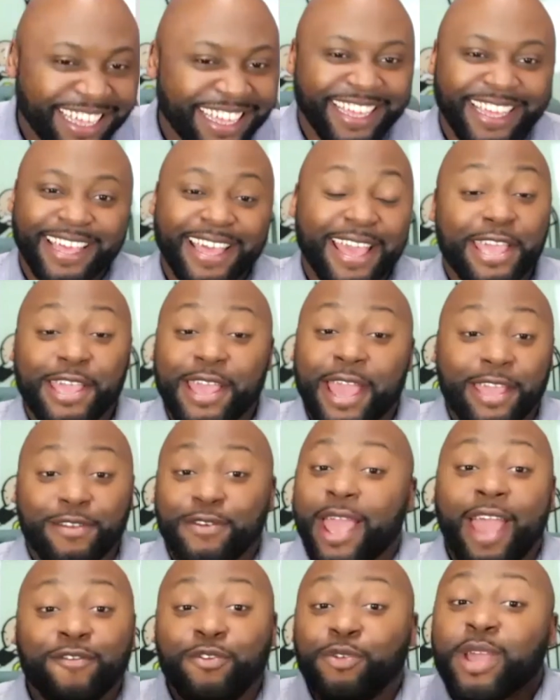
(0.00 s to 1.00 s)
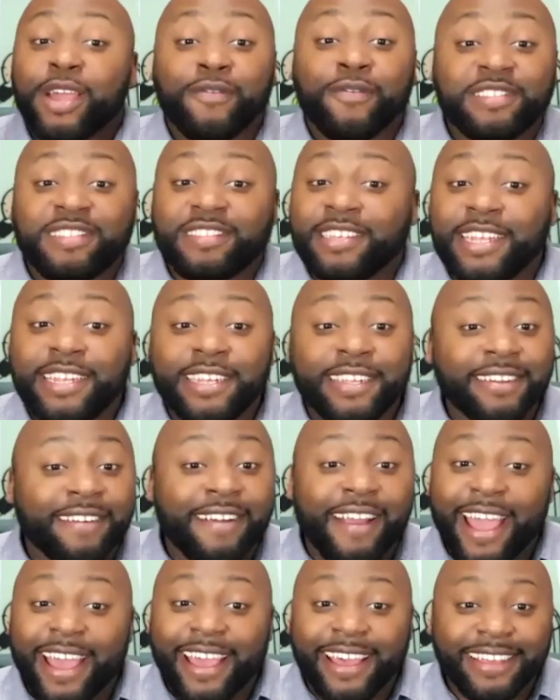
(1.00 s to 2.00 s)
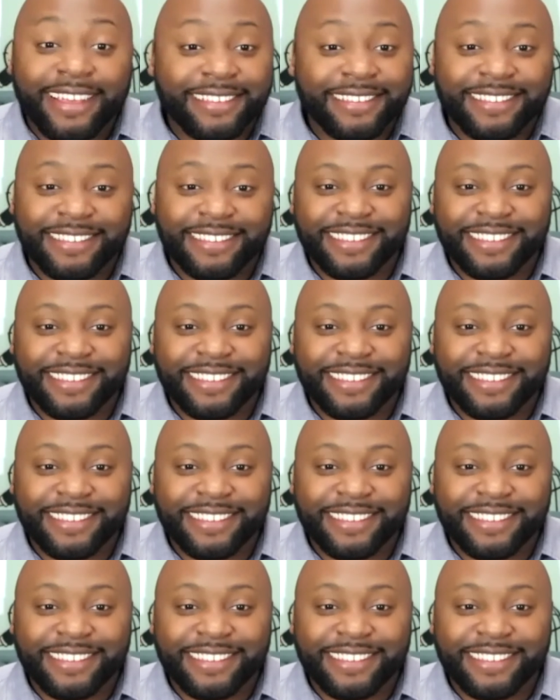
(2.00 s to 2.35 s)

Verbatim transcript: Hey, you, have you ever seen the grass?